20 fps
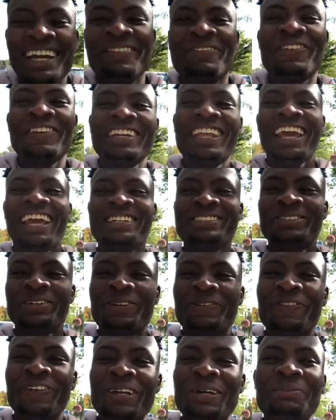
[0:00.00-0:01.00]
If you did enjoy
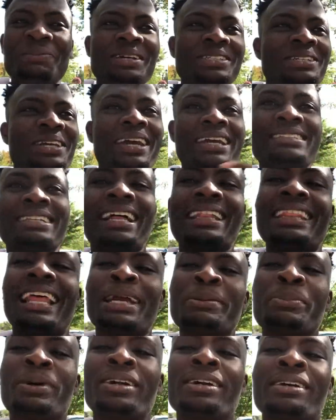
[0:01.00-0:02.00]
the video, make sure you hit that
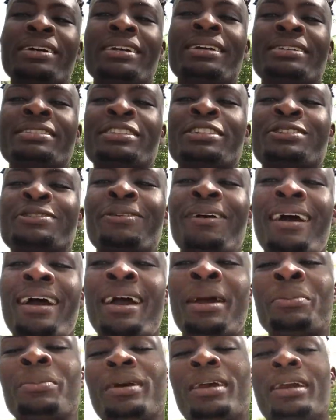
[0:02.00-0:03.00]
like button and
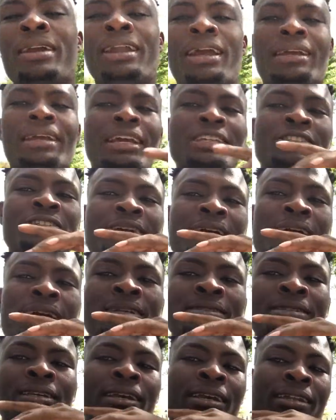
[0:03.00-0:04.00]
subscribe. And I'll catch you
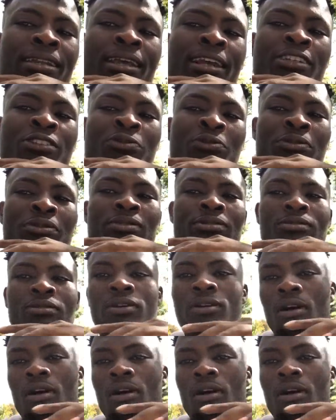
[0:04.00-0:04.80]
guys in the next one.